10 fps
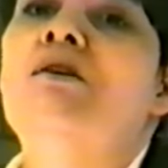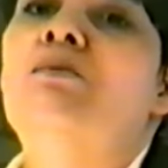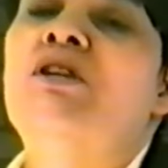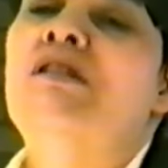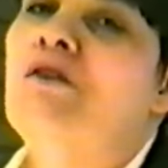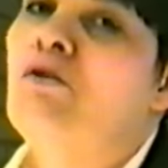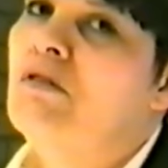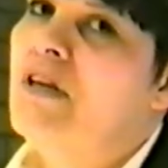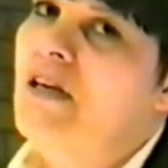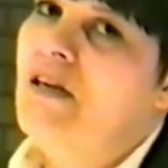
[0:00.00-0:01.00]
But
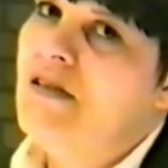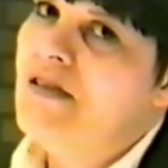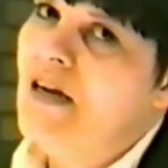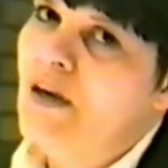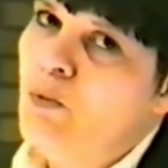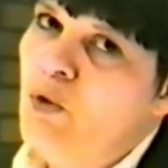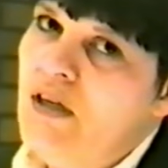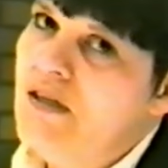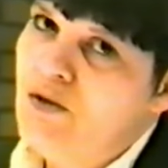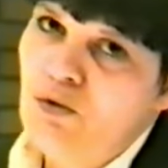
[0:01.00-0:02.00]
certainly it is not a
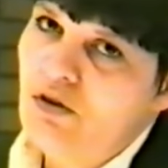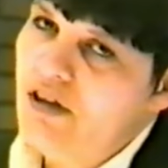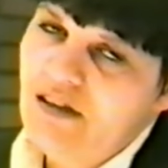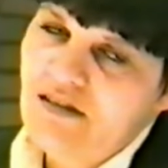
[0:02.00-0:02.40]
prehistoric.